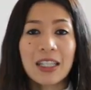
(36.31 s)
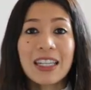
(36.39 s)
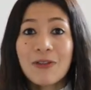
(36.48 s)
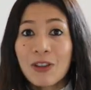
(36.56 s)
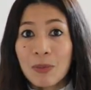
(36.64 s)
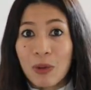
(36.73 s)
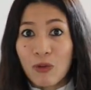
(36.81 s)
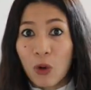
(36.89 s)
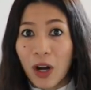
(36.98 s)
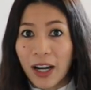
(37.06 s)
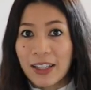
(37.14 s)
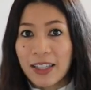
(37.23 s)
Even
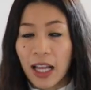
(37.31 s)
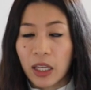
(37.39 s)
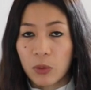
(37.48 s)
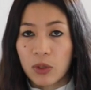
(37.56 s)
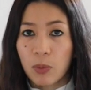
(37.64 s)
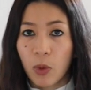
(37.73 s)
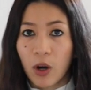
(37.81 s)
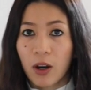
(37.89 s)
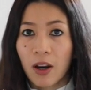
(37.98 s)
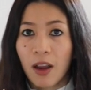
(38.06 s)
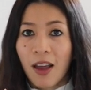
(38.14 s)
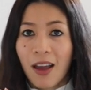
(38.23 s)
before Natalia was
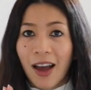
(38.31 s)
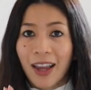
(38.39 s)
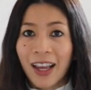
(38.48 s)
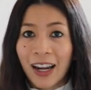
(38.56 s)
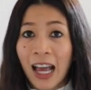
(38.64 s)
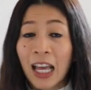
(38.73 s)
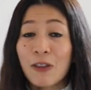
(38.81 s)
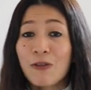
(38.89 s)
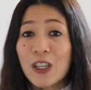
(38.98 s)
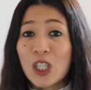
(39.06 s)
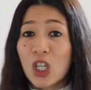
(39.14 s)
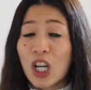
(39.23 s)
born, I kind of had a
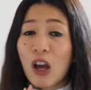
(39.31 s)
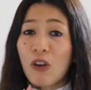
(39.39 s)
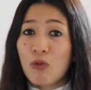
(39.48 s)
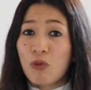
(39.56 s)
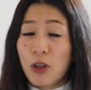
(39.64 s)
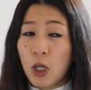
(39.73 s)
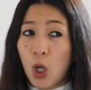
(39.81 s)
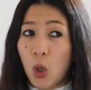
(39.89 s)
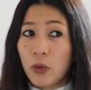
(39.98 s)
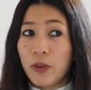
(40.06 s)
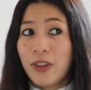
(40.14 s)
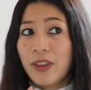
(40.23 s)
vision of,
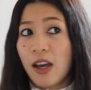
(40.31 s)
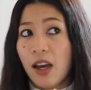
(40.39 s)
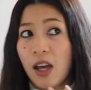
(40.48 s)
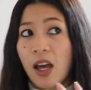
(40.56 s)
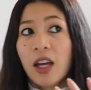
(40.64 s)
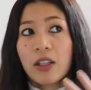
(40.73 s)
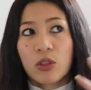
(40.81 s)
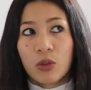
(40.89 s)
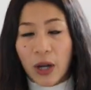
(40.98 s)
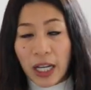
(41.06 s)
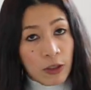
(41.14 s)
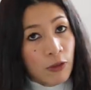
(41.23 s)
the
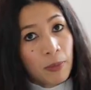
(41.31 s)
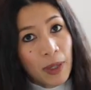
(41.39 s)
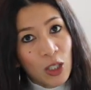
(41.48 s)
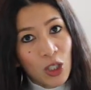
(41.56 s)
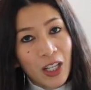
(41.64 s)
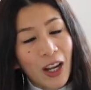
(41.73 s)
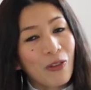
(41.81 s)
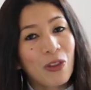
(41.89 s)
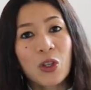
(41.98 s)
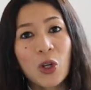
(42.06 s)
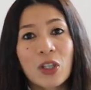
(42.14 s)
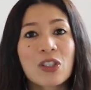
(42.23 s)
transformation of
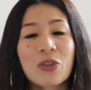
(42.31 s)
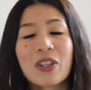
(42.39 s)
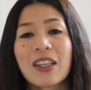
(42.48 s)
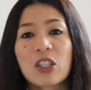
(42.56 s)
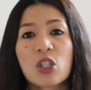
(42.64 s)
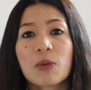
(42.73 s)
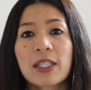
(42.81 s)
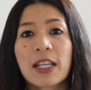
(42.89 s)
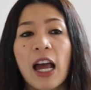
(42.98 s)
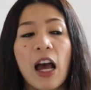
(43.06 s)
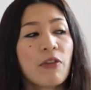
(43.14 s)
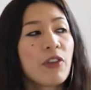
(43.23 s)
the nursery that she was going
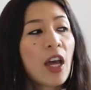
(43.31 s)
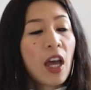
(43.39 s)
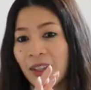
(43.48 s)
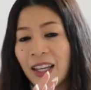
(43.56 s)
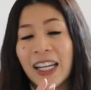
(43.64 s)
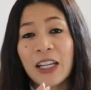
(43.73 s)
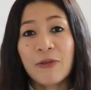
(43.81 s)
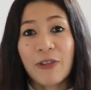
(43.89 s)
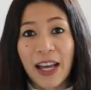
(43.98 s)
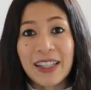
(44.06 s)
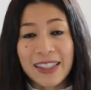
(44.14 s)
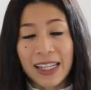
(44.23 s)
to have and
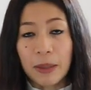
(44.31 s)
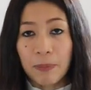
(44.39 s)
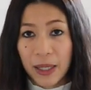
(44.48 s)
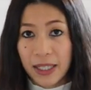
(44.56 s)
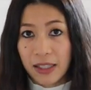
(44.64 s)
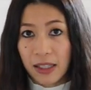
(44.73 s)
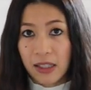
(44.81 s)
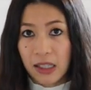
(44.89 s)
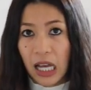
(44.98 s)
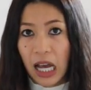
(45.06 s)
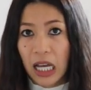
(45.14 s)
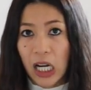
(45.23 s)
invest in pieces
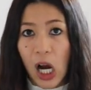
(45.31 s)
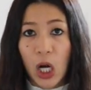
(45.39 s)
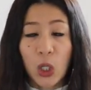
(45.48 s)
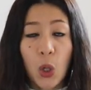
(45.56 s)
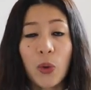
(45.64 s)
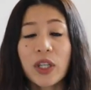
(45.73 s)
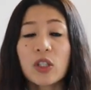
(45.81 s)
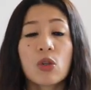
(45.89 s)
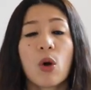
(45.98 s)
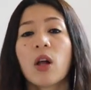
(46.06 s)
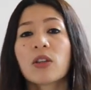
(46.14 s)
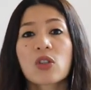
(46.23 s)
that are going
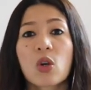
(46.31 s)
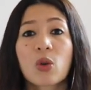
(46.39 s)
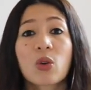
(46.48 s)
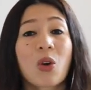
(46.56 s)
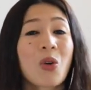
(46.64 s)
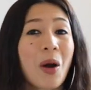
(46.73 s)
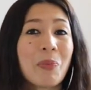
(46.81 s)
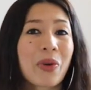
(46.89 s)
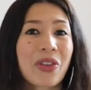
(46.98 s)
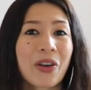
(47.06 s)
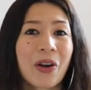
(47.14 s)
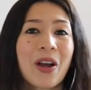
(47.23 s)
to also grow up
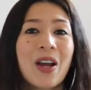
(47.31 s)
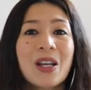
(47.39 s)
with her.